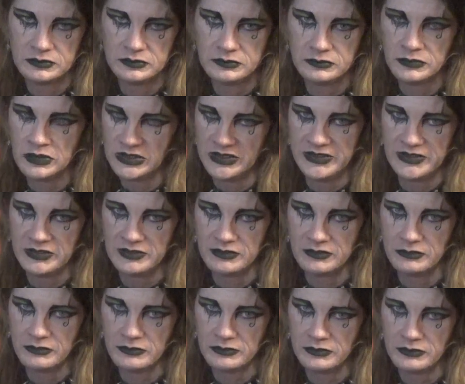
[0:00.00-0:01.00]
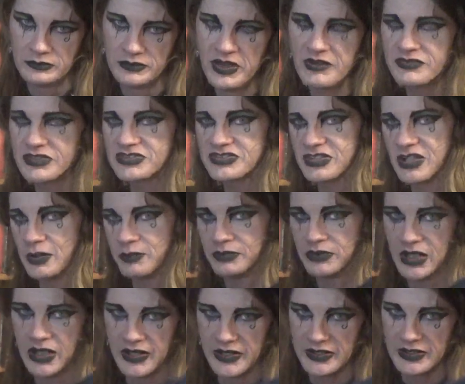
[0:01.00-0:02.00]
Really. We have to stop
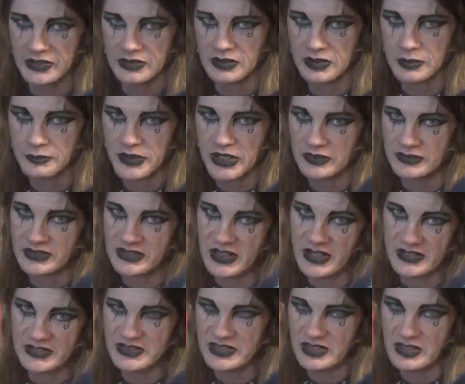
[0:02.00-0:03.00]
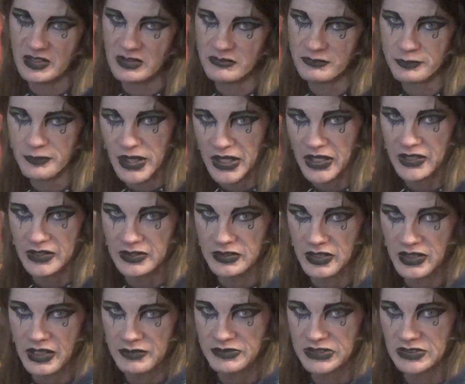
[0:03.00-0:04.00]
lying about the idea of men
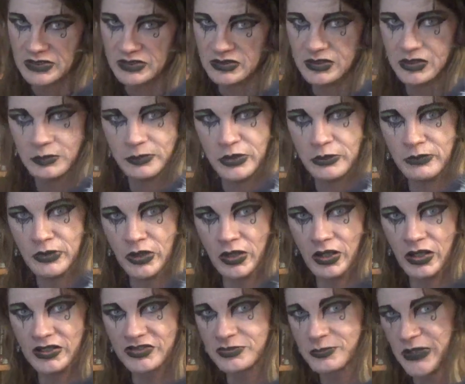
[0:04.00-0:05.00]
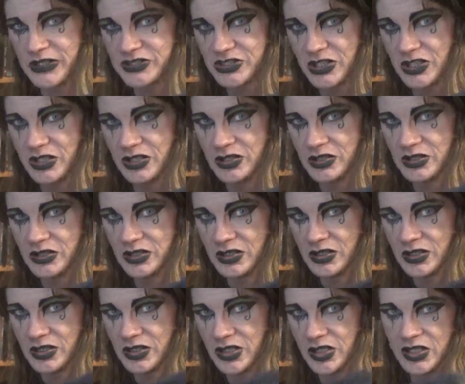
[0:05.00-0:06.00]
having a little bit more expression
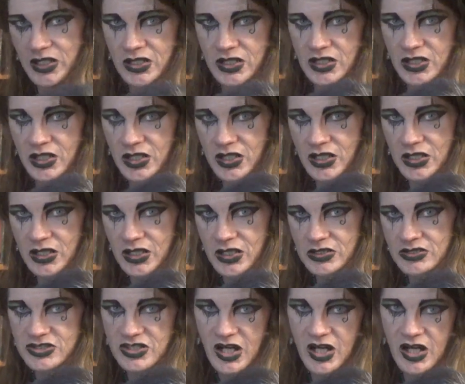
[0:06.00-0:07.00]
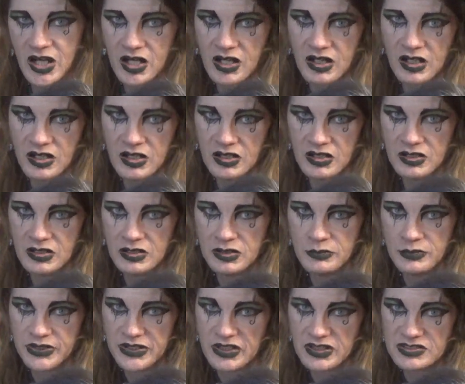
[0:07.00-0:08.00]
and style.
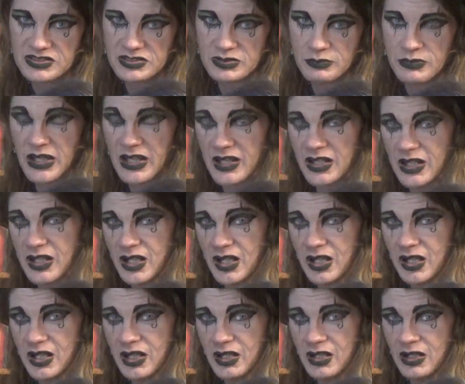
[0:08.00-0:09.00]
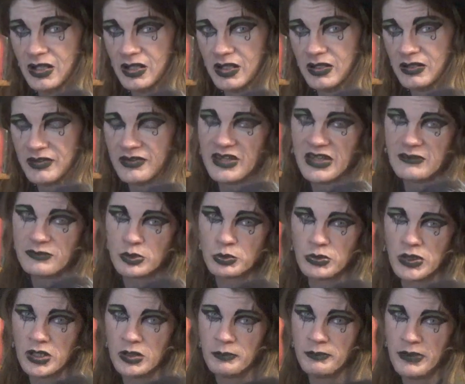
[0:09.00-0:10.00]
Because men, they have to
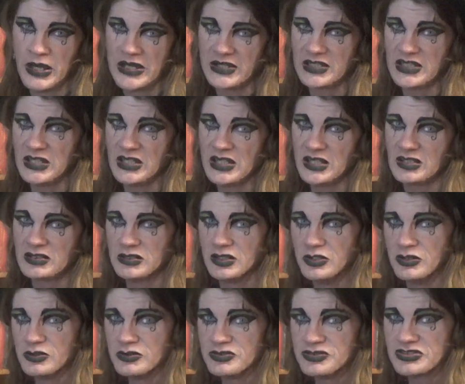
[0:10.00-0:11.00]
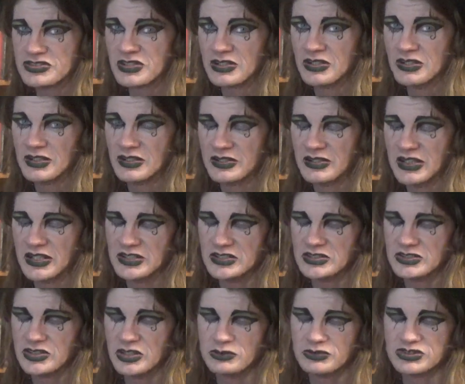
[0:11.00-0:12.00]
wear baggy clothes that
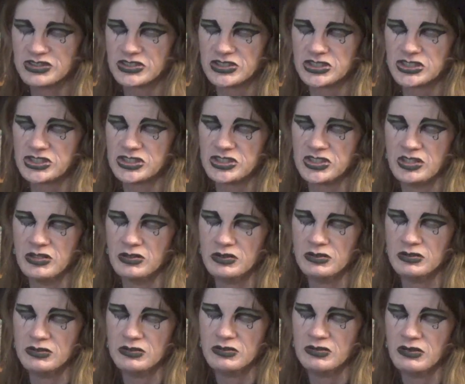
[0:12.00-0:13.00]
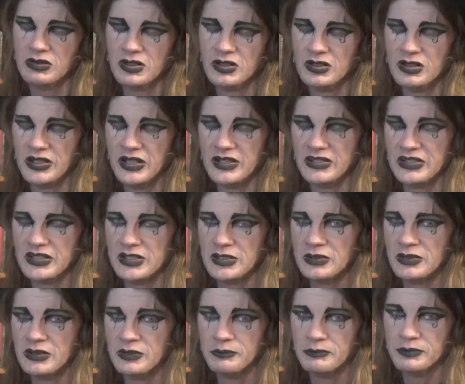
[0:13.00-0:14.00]
don't show any
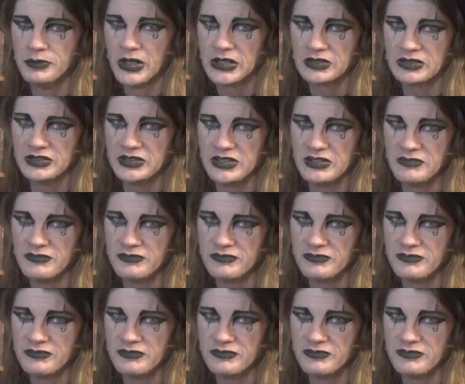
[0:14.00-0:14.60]
bodily